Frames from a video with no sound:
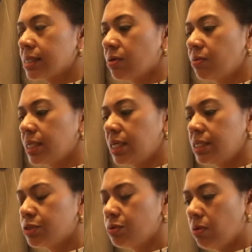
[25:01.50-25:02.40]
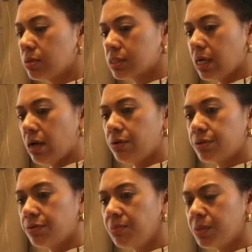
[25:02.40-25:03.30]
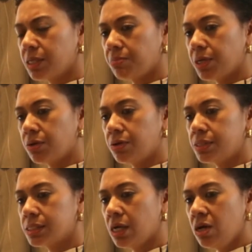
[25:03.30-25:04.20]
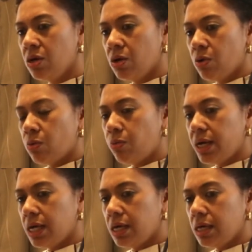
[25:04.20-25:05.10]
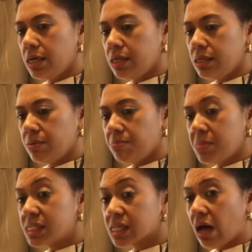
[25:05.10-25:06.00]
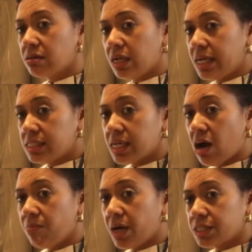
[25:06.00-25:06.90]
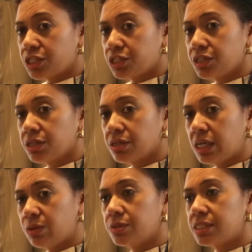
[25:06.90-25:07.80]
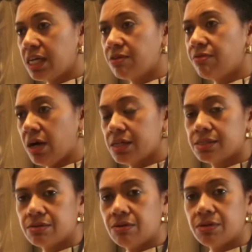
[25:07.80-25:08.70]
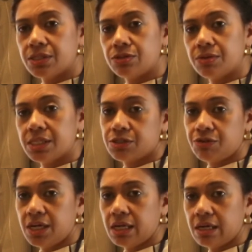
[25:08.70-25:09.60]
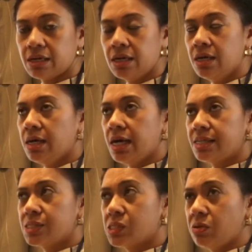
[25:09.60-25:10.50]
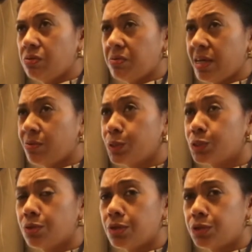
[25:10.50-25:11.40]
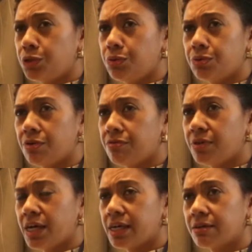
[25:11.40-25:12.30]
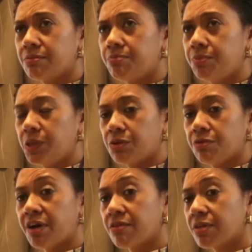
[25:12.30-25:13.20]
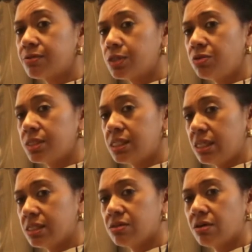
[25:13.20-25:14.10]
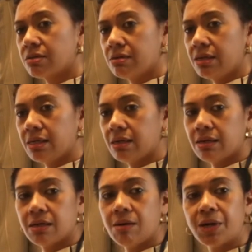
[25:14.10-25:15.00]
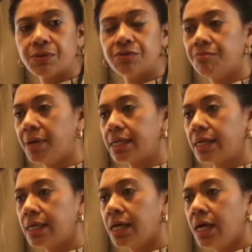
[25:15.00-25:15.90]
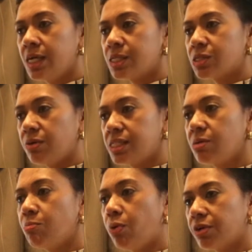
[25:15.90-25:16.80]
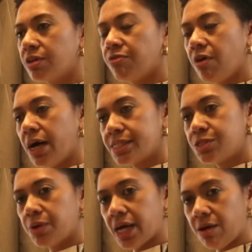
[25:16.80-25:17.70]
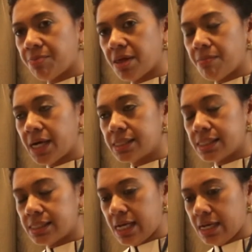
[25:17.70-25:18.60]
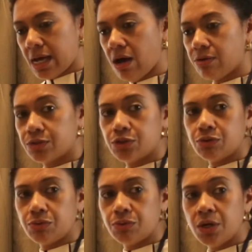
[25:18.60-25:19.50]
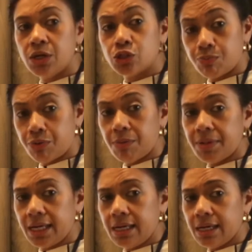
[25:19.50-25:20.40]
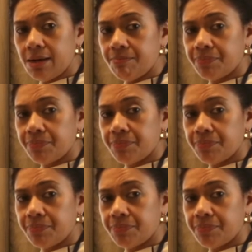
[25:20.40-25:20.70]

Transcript: said, we need to alter our agreement because we miscalculated how much it would take for us to go and do this training. And so that was to the tune of 5,000 USD. It's not a little amount of money. So it's important for us to help them understand how to properly